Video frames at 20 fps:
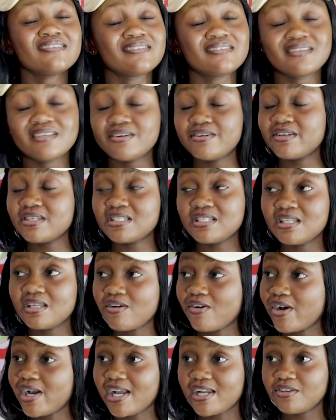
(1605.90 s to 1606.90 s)
Seriously,
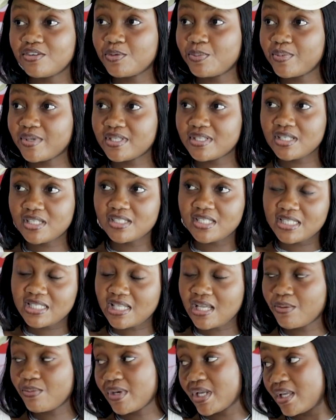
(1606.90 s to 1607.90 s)
100%.
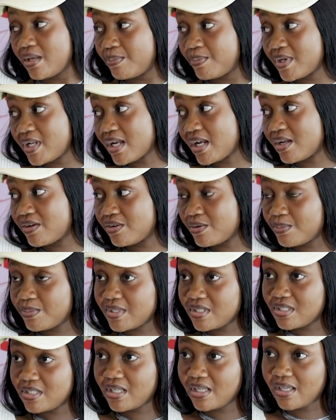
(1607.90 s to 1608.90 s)
Just like we're keeping
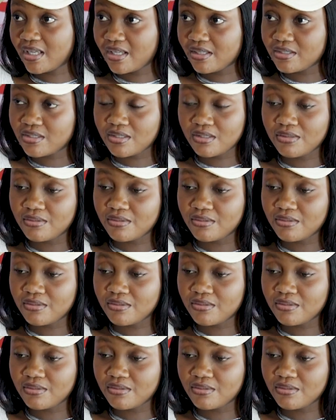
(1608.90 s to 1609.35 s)
100% here. So.